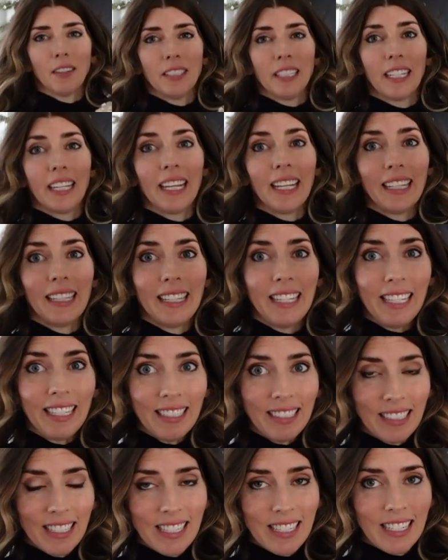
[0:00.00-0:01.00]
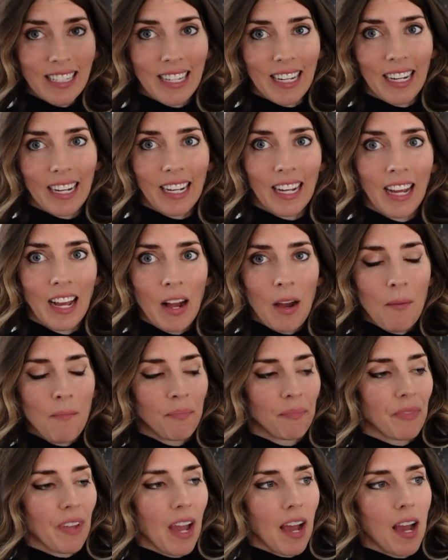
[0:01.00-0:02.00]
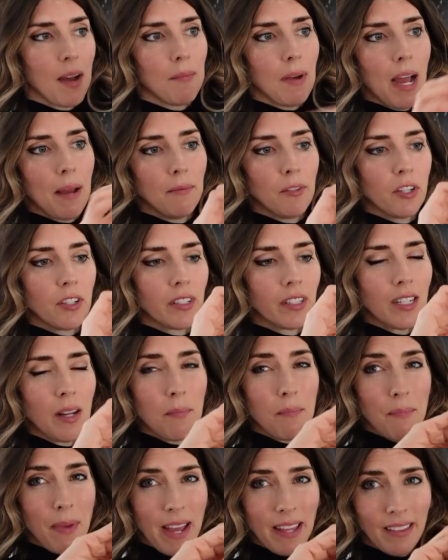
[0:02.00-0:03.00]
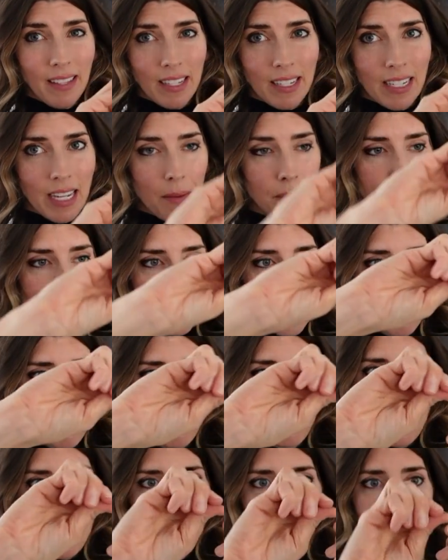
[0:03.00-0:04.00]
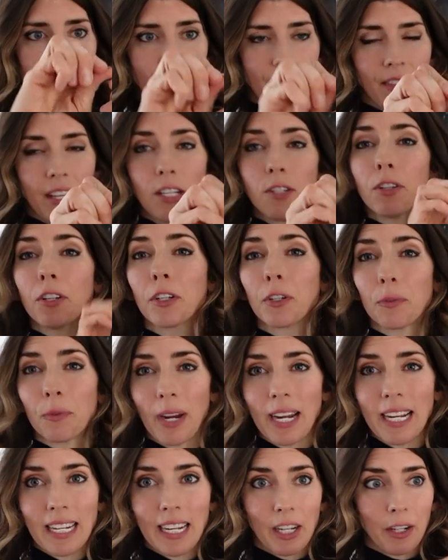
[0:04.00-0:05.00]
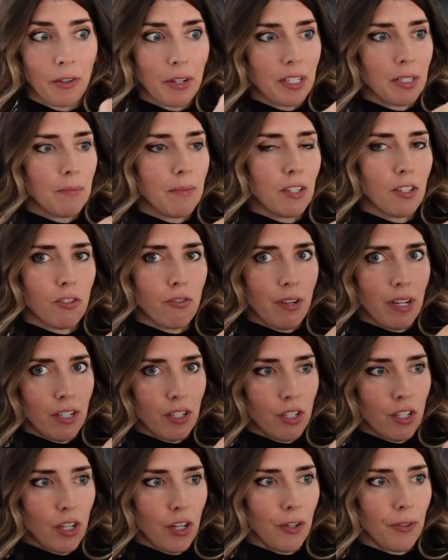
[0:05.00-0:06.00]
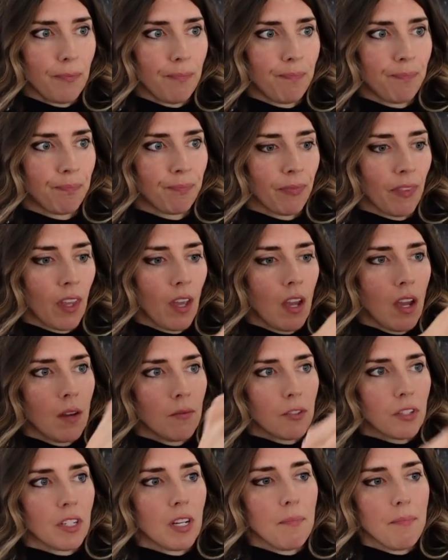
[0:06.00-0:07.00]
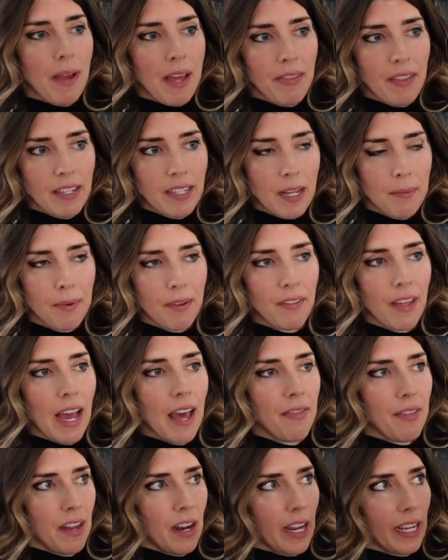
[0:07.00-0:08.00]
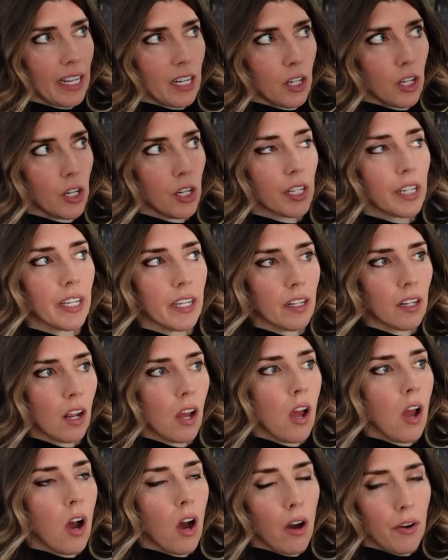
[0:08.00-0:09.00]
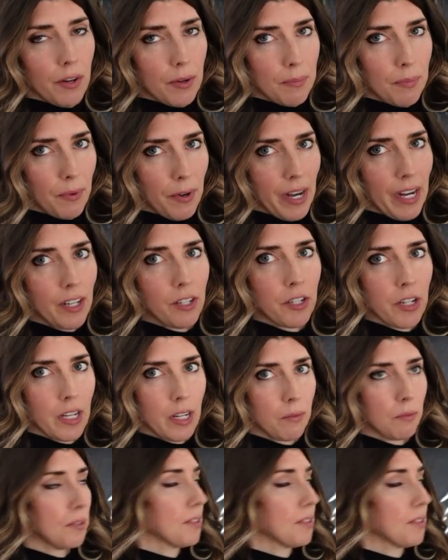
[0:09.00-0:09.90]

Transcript: to get these to stick, I'm just going to bend the tips of them, and these are great in Christmas trees too. I'm just going to bend the tip of that, and then I can hook it on a branch and it will